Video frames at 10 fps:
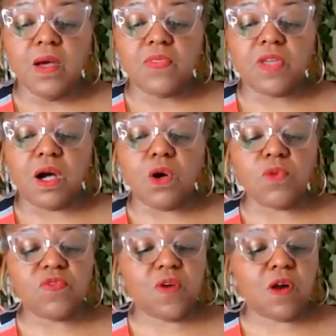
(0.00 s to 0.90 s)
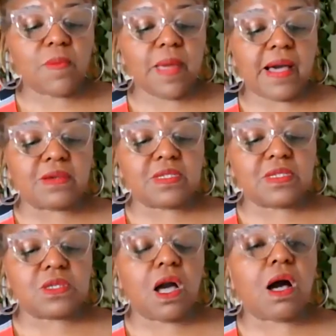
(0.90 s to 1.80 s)
The old farmhouse
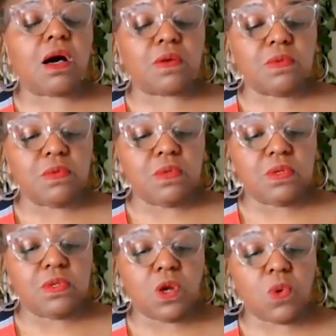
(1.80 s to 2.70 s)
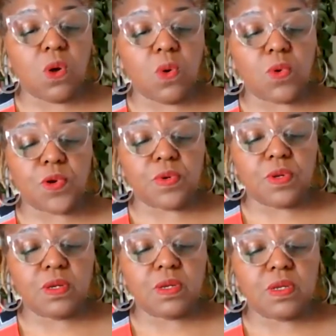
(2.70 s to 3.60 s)
is gone. No
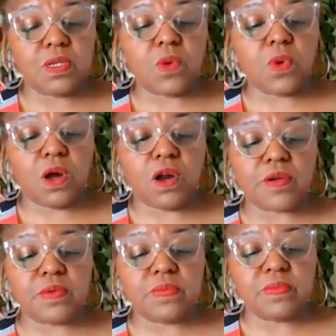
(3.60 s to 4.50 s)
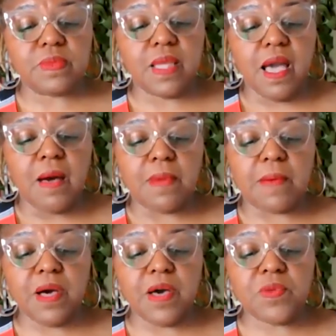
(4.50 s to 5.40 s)
corn, no garden. My
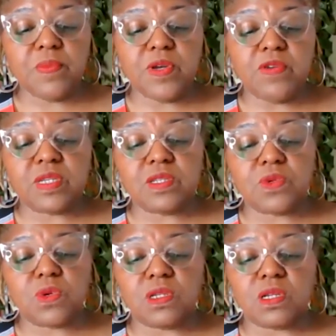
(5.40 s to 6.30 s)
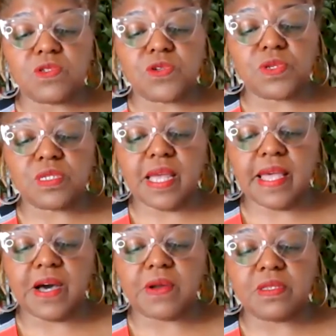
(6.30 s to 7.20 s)
mother moved a little closer to
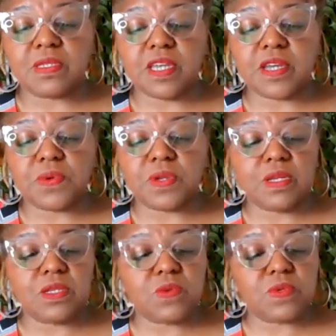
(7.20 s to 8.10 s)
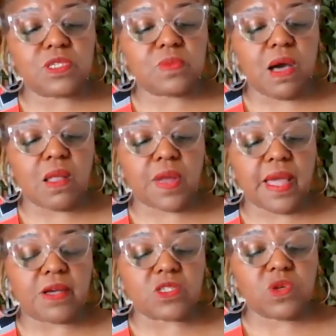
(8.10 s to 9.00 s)
town and settled into a smaller
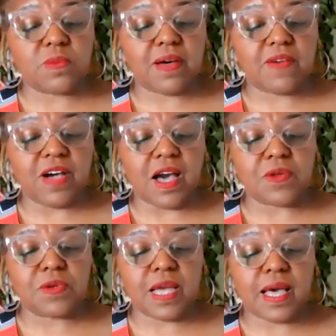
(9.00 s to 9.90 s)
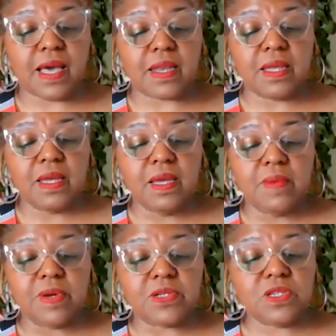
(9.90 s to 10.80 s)
house when my father died,
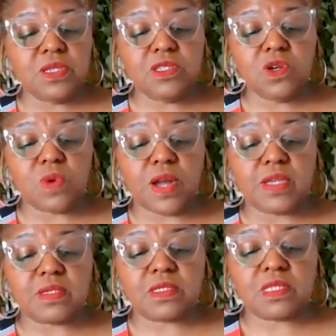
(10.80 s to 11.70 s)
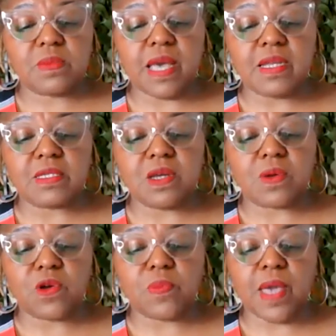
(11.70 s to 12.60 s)
but she still raises tomatoes
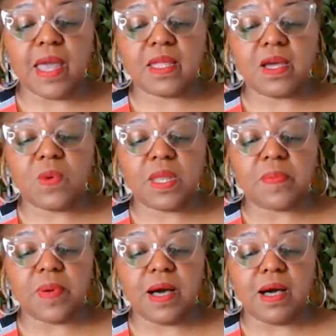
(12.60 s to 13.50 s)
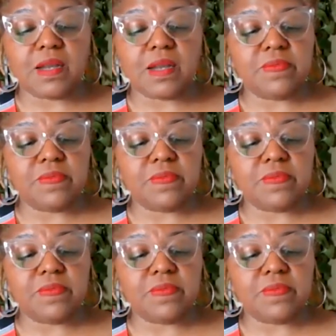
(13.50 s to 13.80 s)
on her patio in a pot.